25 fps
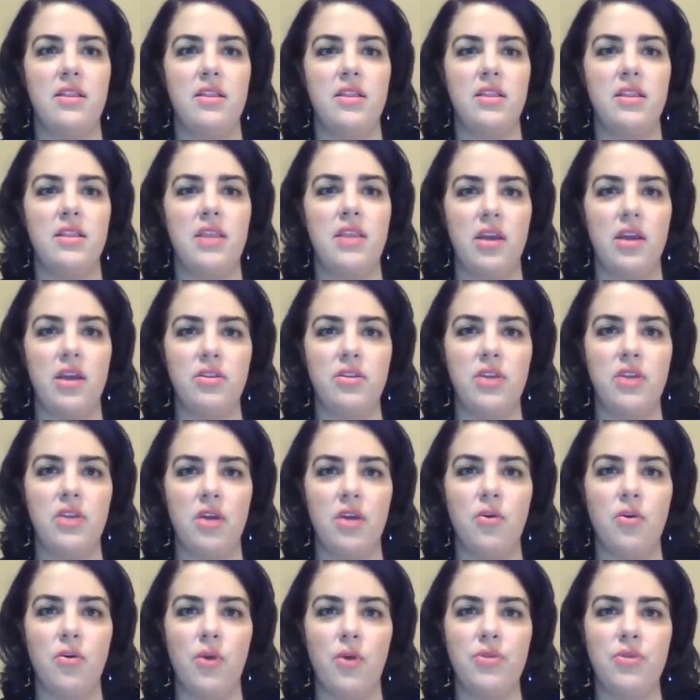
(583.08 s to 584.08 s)

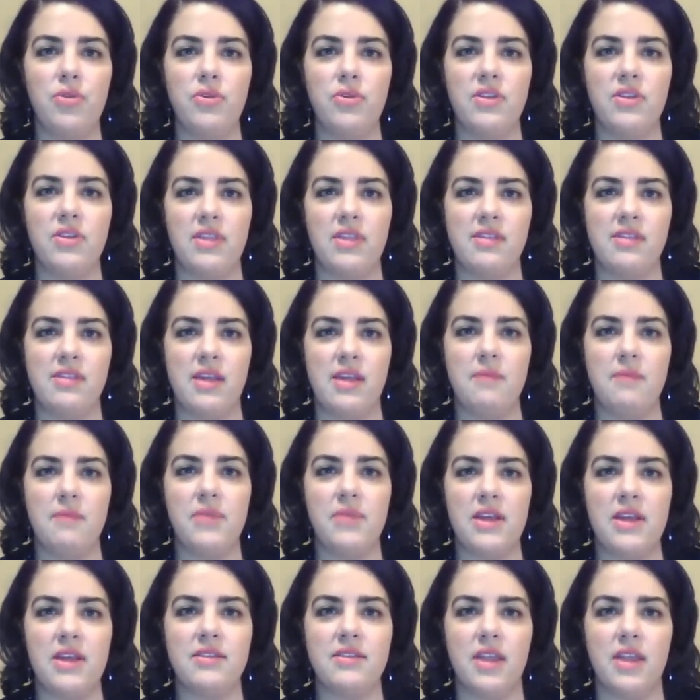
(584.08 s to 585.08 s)
they're going through the same
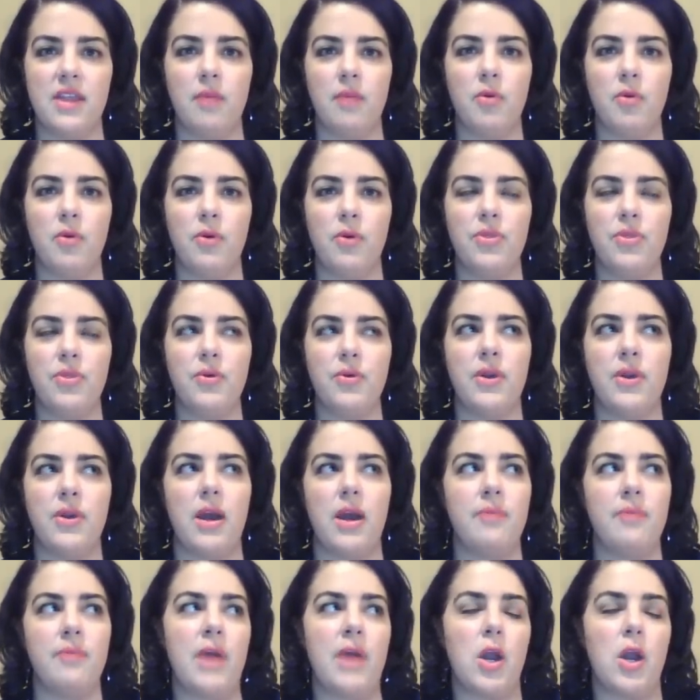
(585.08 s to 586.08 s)
things that I'm going through, and
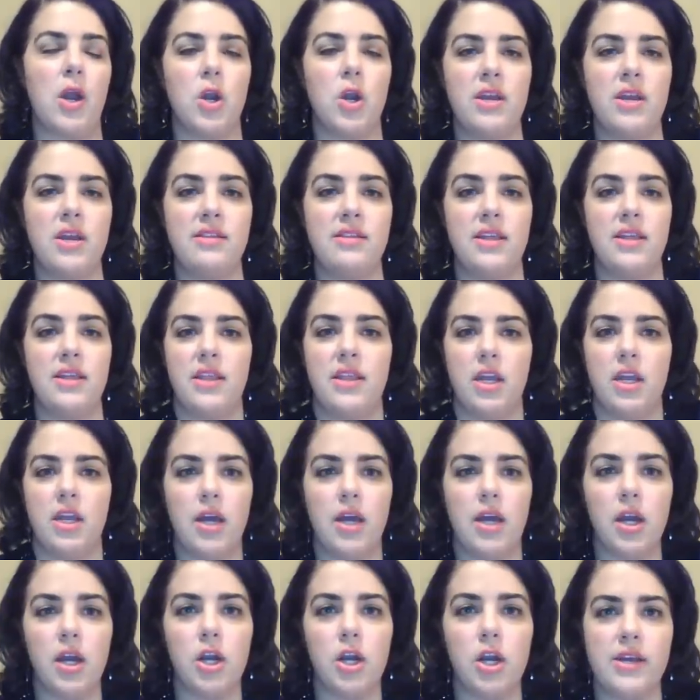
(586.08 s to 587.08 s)
I'm not crazy, they're
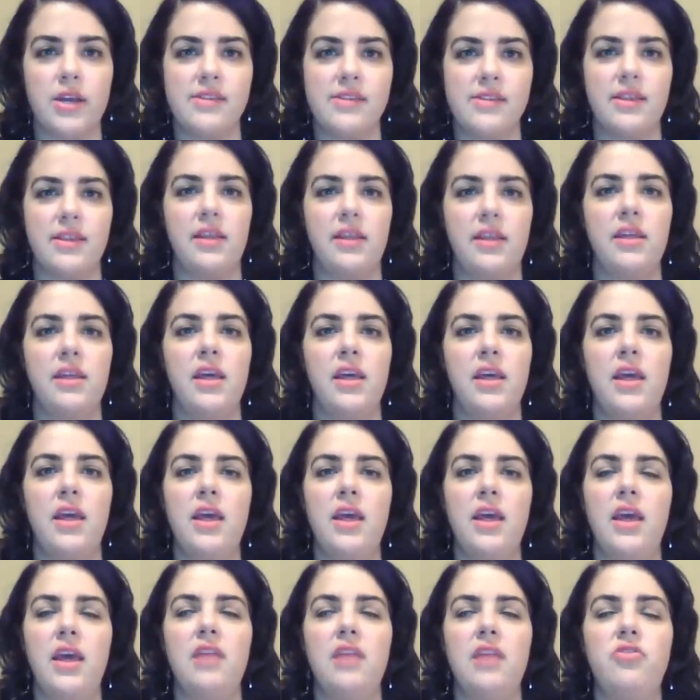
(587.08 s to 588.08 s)
not crazy.
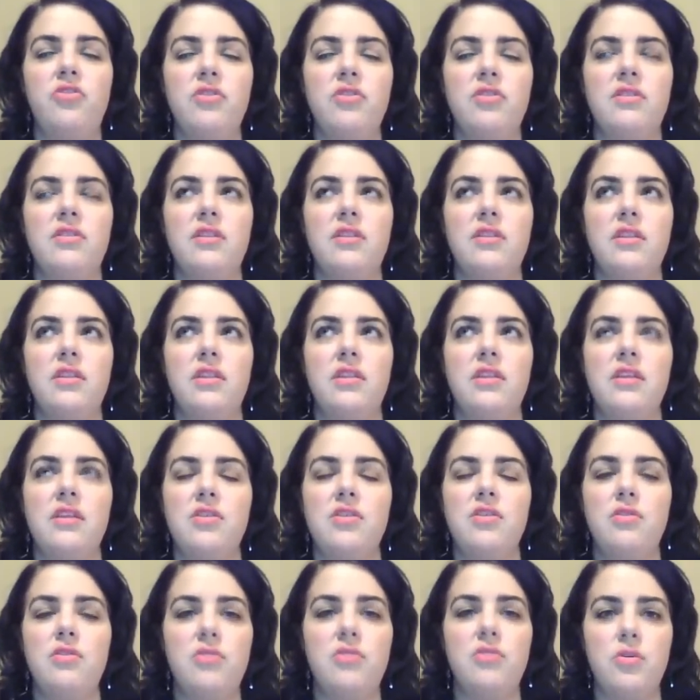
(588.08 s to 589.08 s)
It's just,
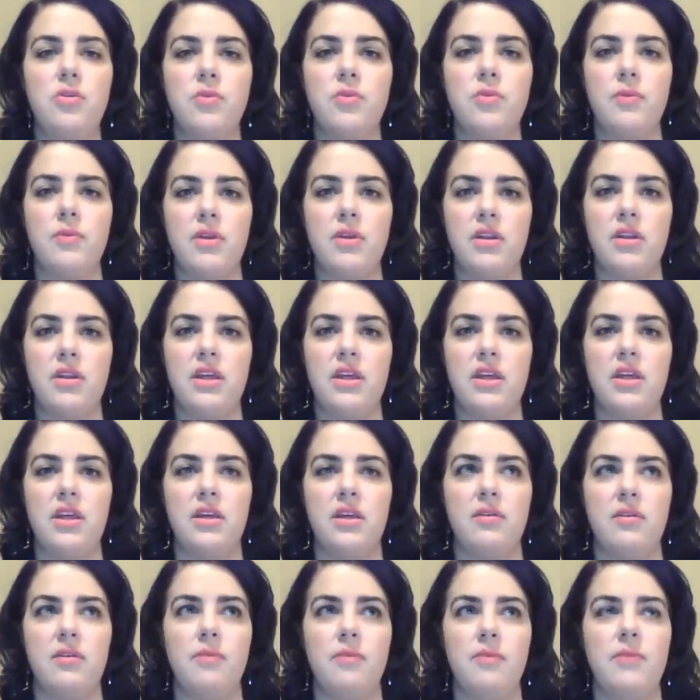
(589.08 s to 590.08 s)
this YouTube
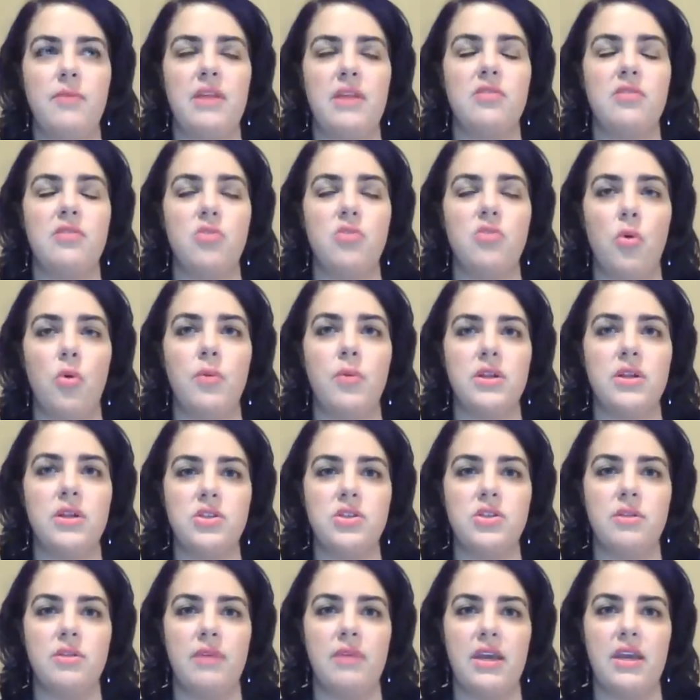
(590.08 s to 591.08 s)
community means so
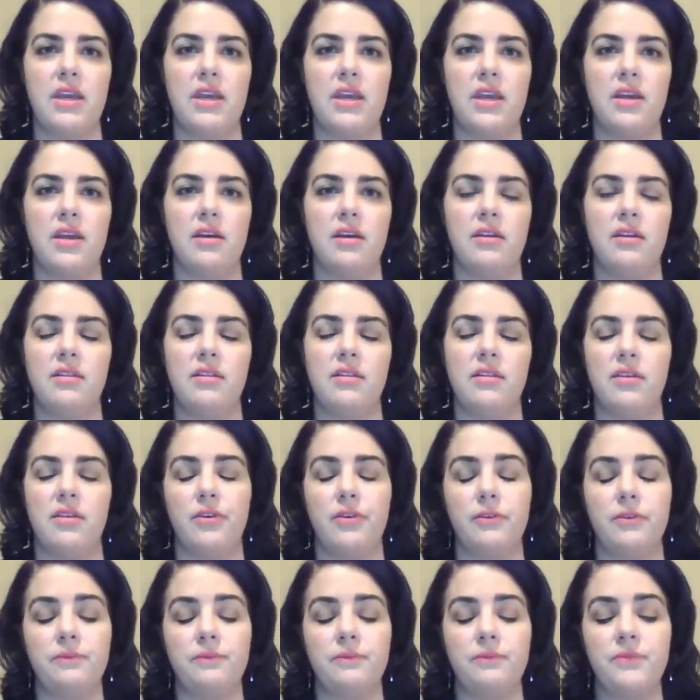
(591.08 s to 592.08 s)
much to me.
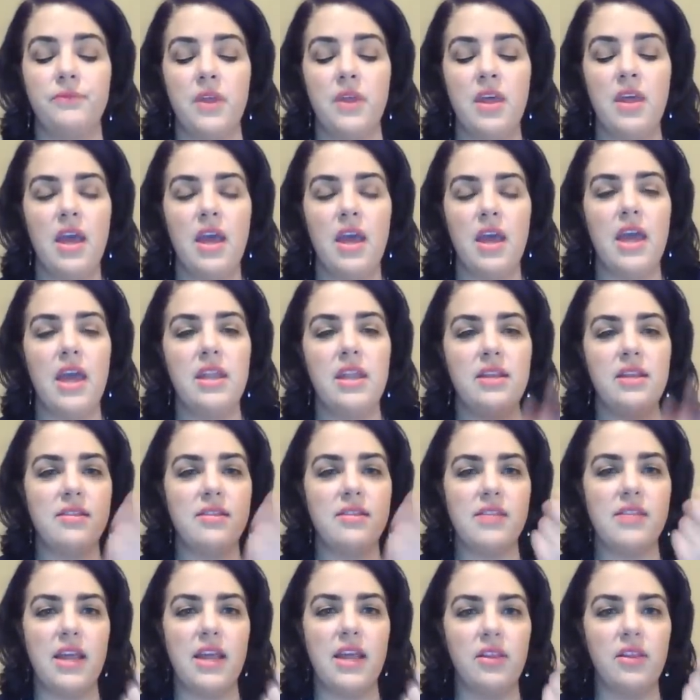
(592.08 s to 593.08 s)
So, and then
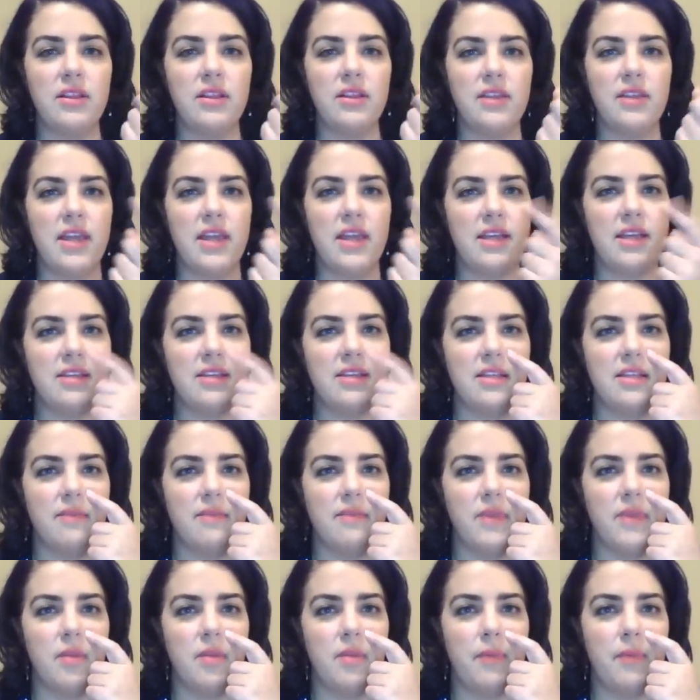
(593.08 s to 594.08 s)
Stayla today said
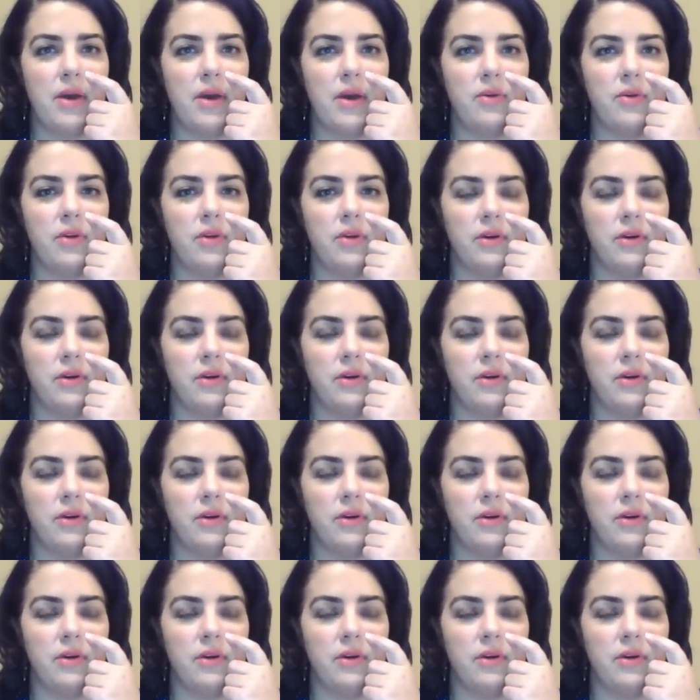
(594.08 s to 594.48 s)
something about